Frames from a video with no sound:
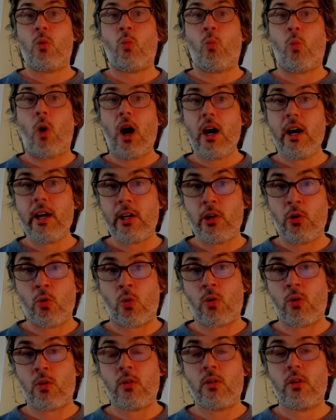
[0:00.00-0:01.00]

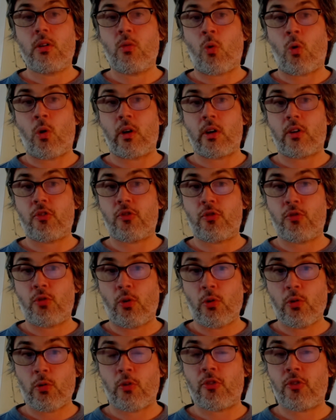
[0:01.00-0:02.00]
Weigong, or
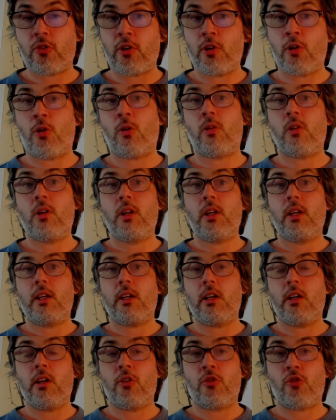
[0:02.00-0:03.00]
external skill,
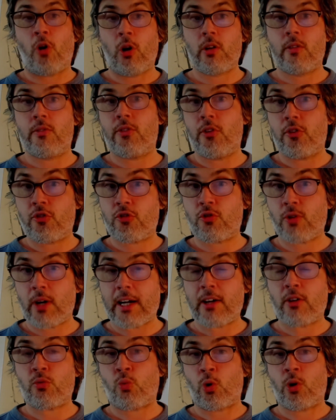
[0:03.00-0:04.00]
is all of the
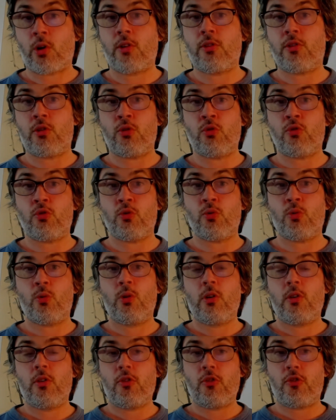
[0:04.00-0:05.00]
strength work that you do.
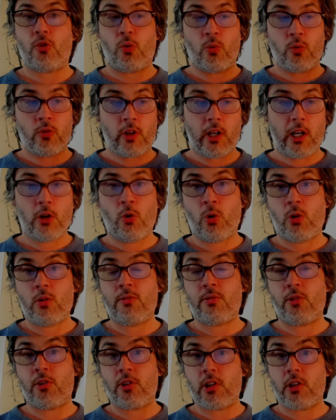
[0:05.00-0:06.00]
So Neigong
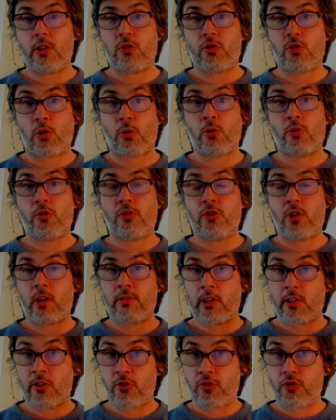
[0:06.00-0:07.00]
for the internal
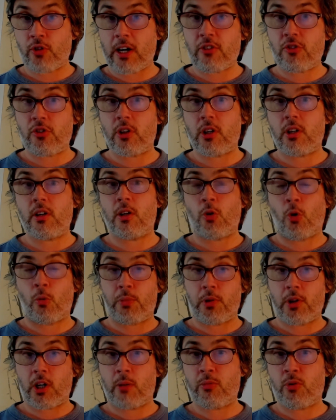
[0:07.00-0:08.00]
stuff like stretching and
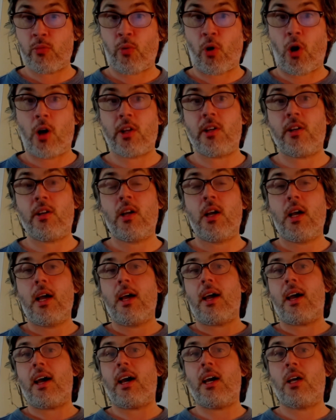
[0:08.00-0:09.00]
opening up the body,
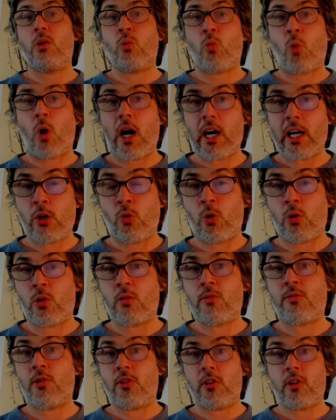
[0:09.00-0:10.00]
and
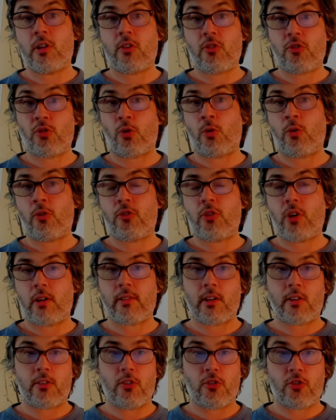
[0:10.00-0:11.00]
Weigong for the external stuff
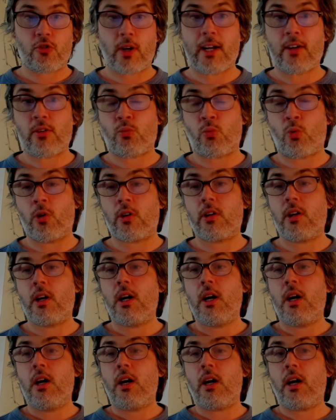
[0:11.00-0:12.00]
like the strength work.
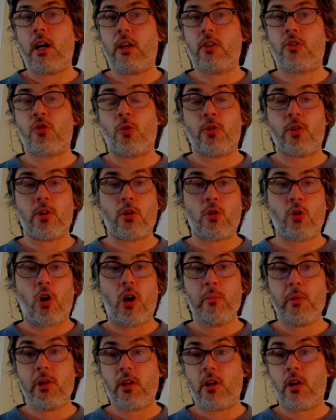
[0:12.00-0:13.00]
And so the
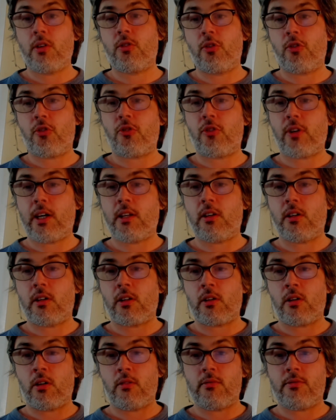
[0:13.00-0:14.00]
common
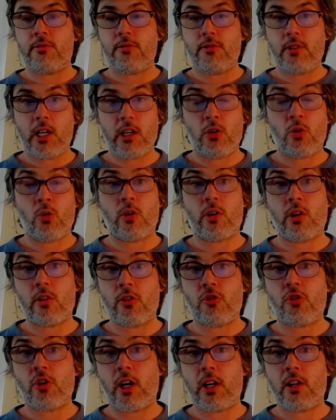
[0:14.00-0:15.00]
understanding of Neigong in
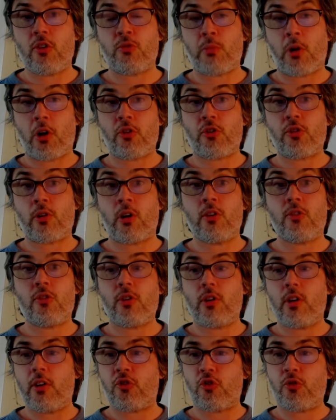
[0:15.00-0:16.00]
the Chinese martial
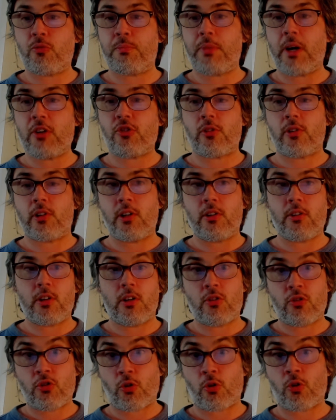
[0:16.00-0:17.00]
arts, especially the
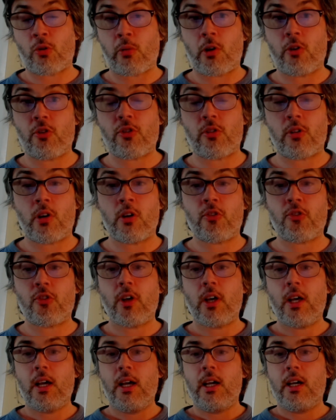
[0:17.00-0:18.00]
internal martial
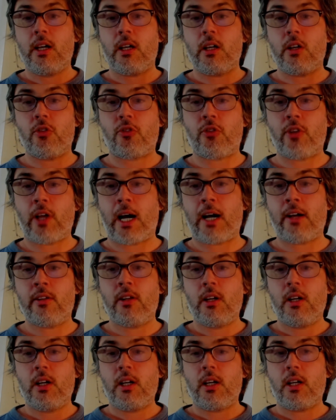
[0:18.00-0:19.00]
arts, is
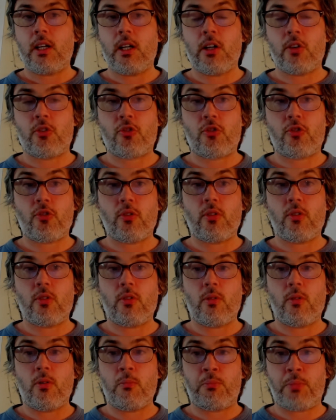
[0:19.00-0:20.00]
that it's
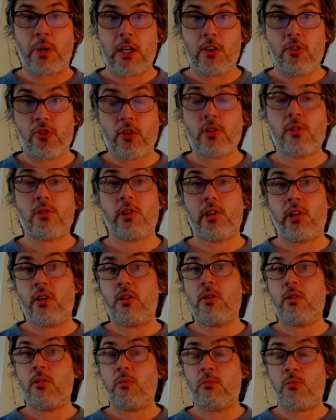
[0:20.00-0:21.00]

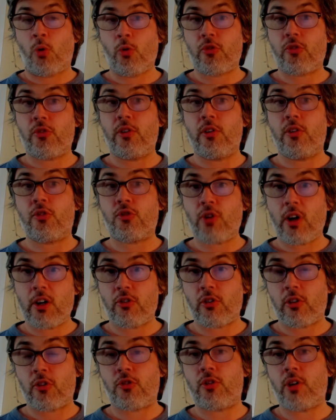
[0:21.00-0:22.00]
basically mostly
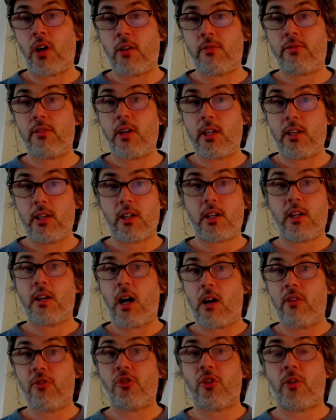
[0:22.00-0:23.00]
stretching stuff, and it can
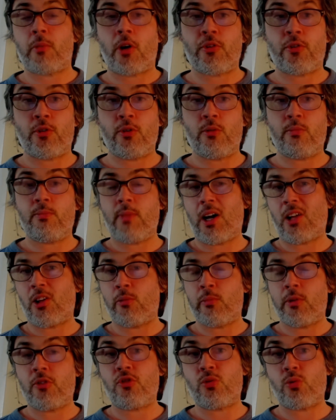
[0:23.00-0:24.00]
have some other
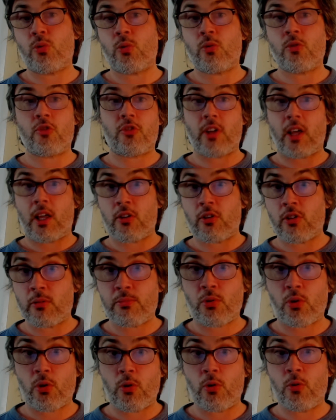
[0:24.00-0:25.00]
elements to it, standing
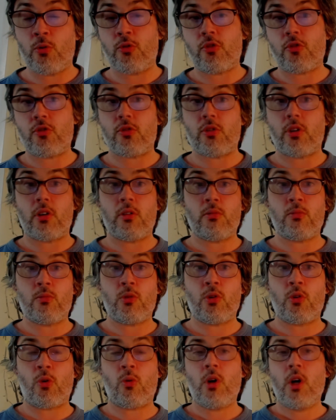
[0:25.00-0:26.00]
pose,
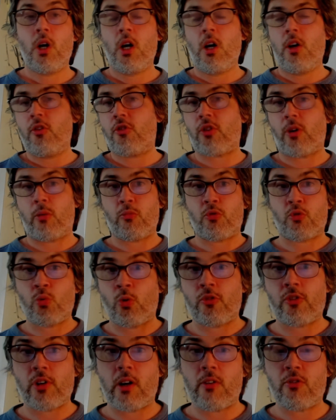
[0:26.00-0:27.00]
some
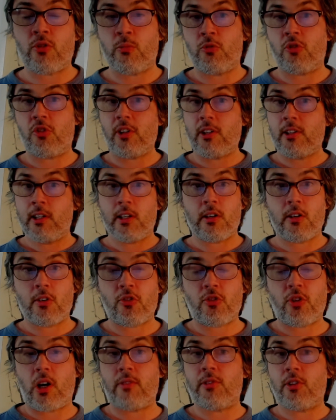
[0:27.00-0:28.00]
schools have some cheerleading
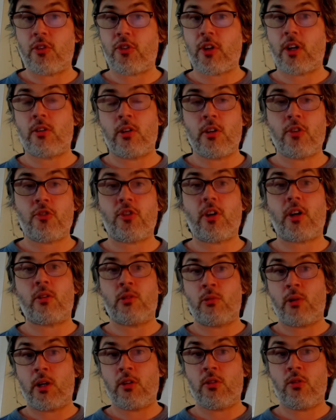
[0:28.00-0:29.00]
stuff,
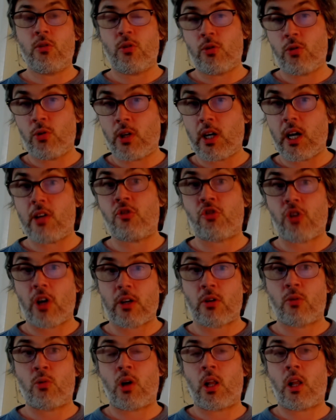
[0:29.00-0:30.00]
etc., right? You can't
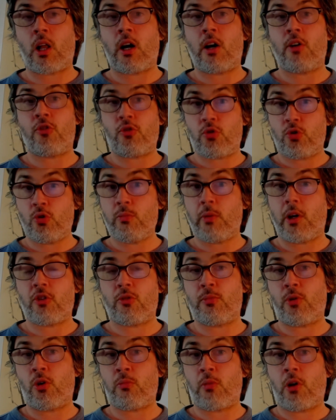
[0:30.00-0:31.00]
generalize too much
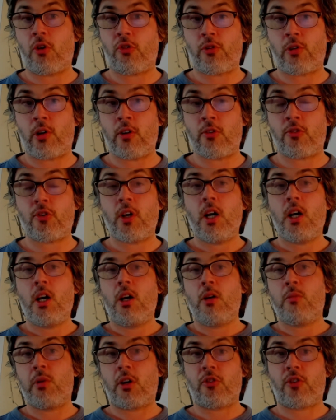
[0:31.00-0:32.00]
about martial arts
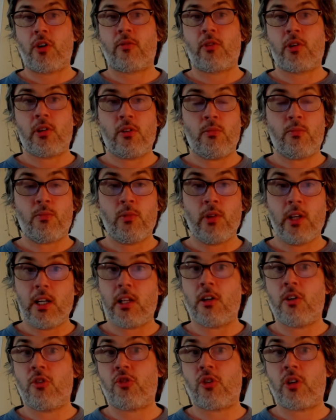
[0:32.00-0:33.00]
because every
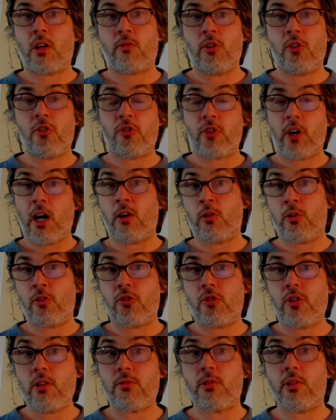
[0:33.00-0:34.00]
lineage and every style is
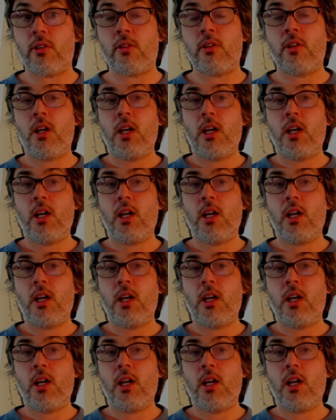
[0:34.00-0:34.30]
different.